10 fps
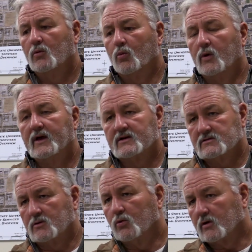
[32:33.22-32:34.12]
we
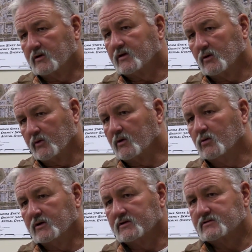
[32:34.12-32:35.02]
actually work at their
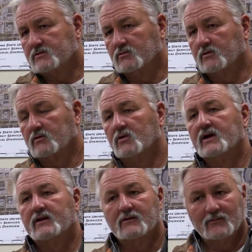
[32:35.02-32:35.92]
request, so the
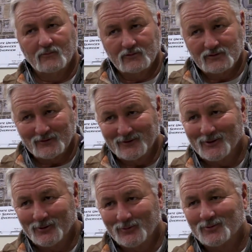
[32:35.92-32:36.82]
credit should
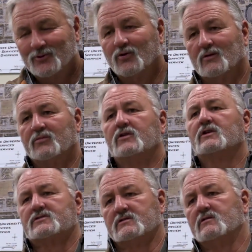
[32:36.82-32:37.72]
go to our
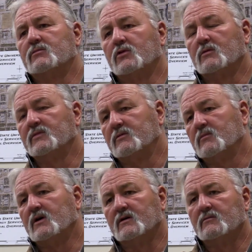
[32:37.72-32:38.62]
production department
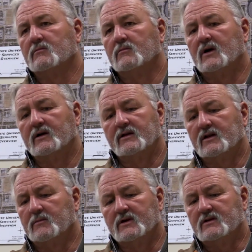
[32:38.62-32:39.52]
by
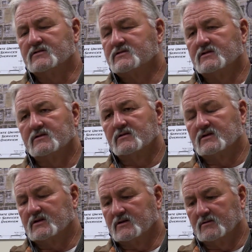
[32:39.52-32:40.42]
any means.
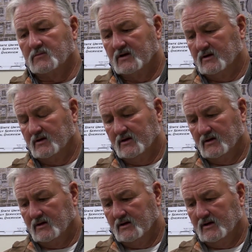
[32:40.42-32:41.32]
That,
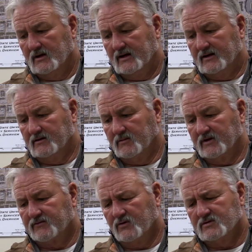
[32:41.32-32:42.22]

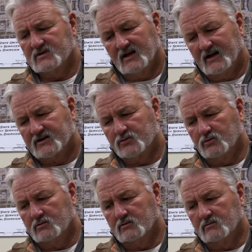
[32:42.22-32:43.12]
as far as the
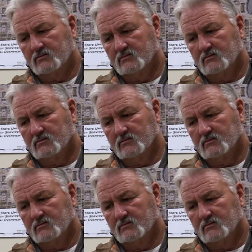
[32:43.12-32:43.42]
actual